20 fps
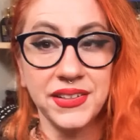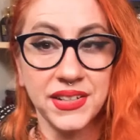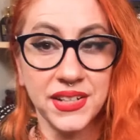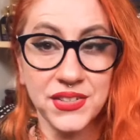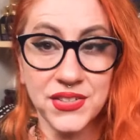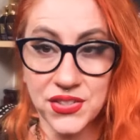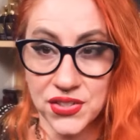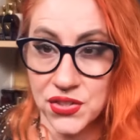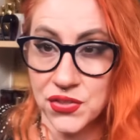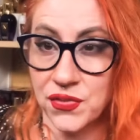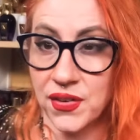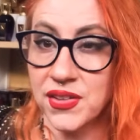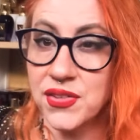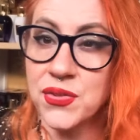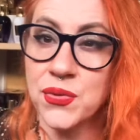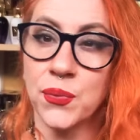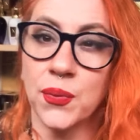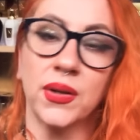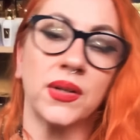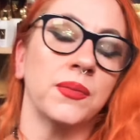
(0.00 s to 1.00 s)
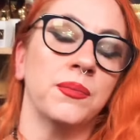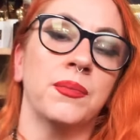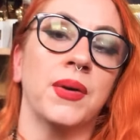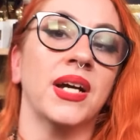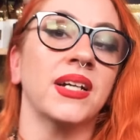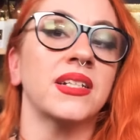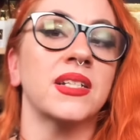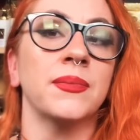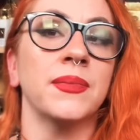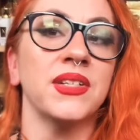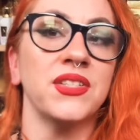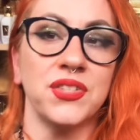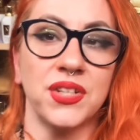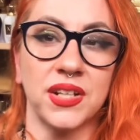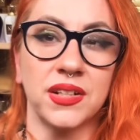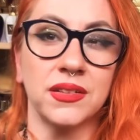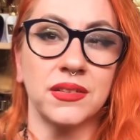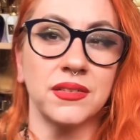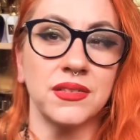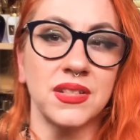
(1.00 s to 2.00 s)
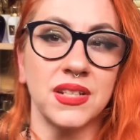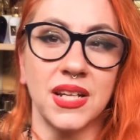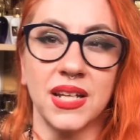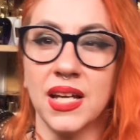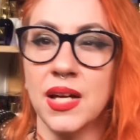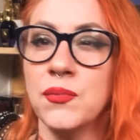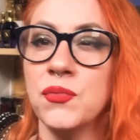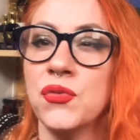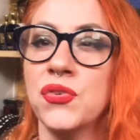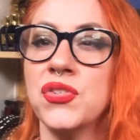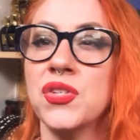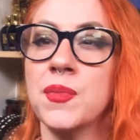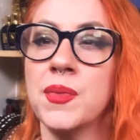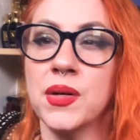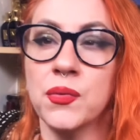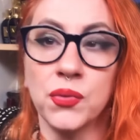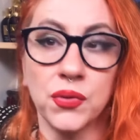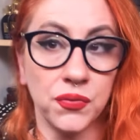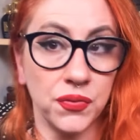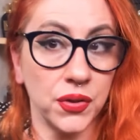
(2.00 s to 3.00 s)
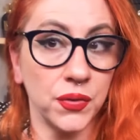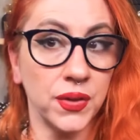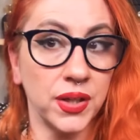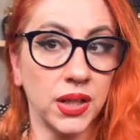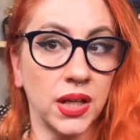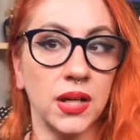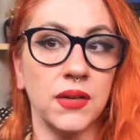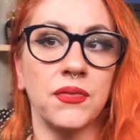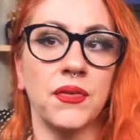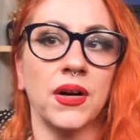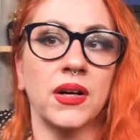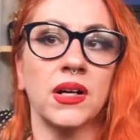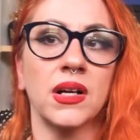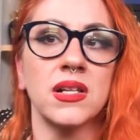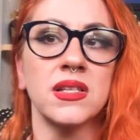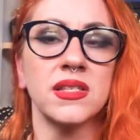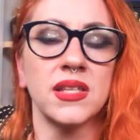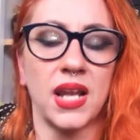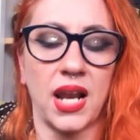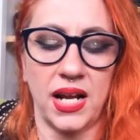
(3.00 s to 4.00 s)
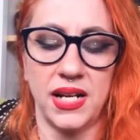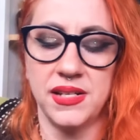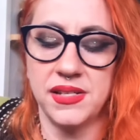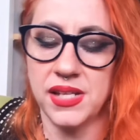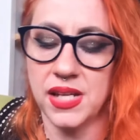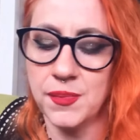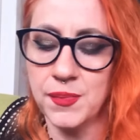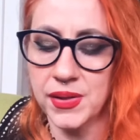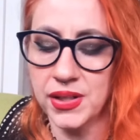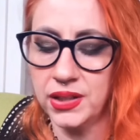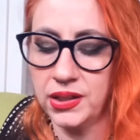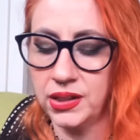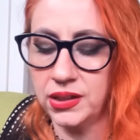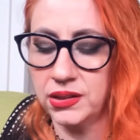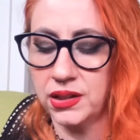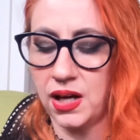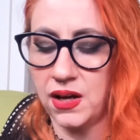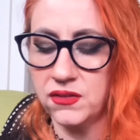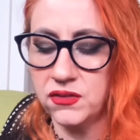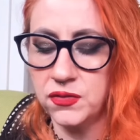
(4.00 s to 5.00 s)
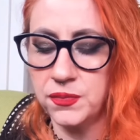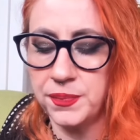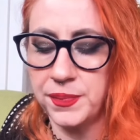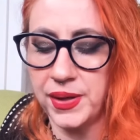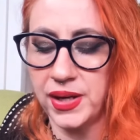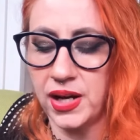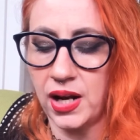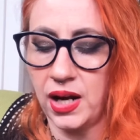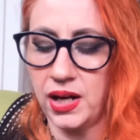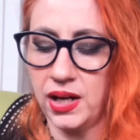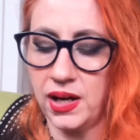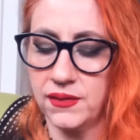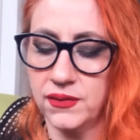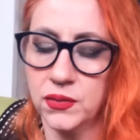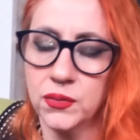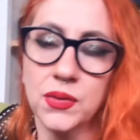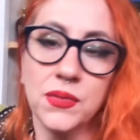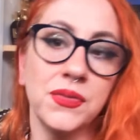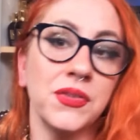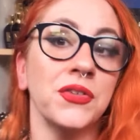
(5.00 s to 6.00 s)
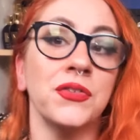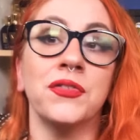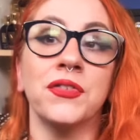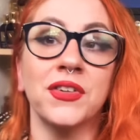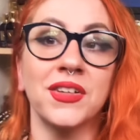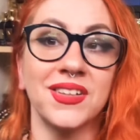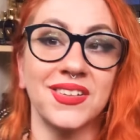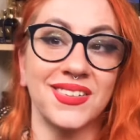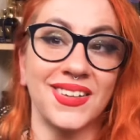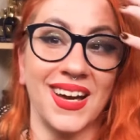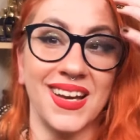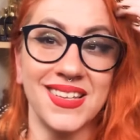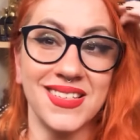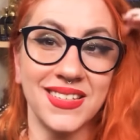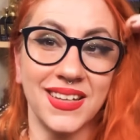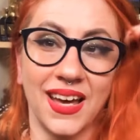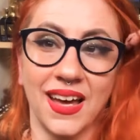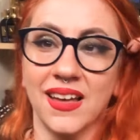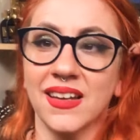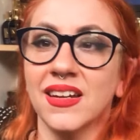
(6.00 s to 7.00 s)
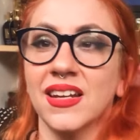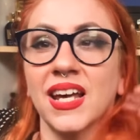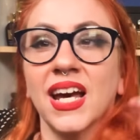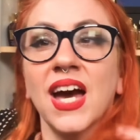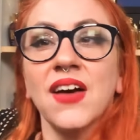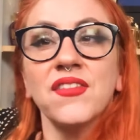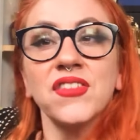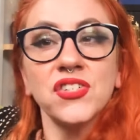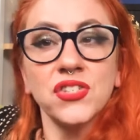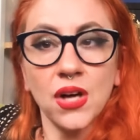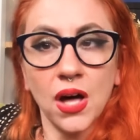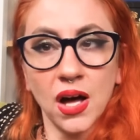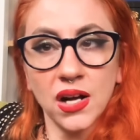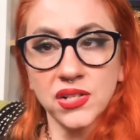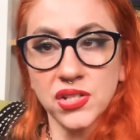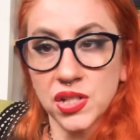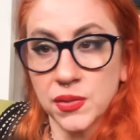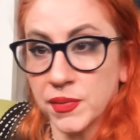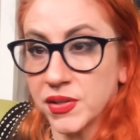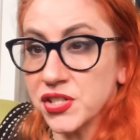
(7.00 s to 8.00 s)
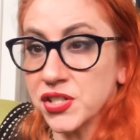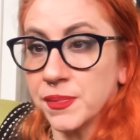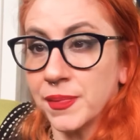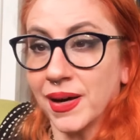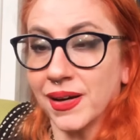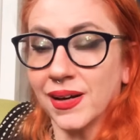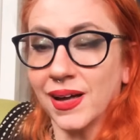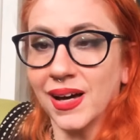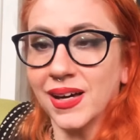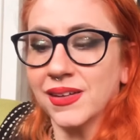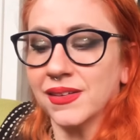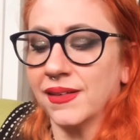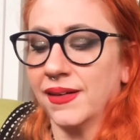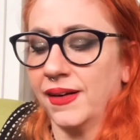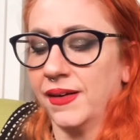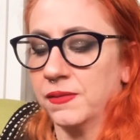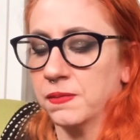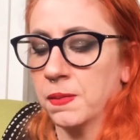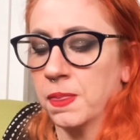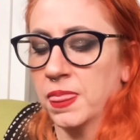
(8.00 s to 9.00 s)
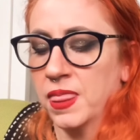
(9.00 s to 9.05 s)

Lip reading: Salutations, friends. Welcome back to my channel. Today I'm going to be reviewing a fragrance that I deeply love, but I haven't reviewed for you guys yet, and I haven't talked too much about either.